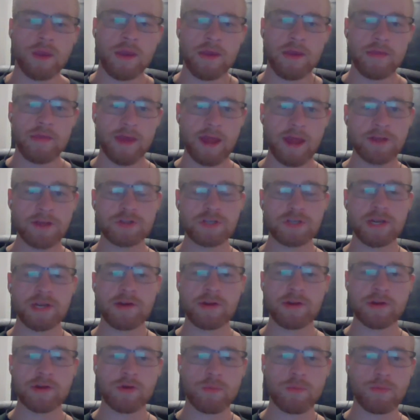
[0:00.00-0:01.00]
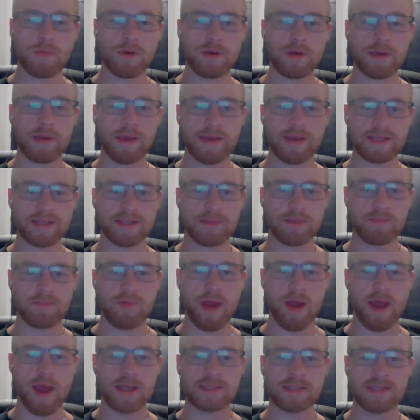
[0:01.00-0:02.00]
The engineering notebook is
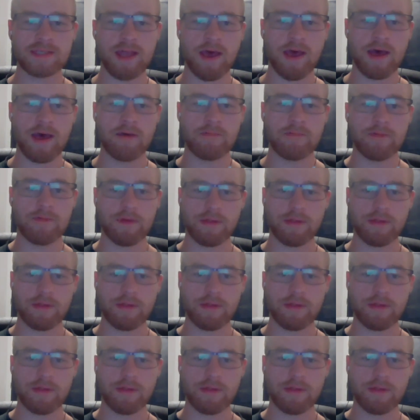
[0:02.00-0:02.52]
comprised of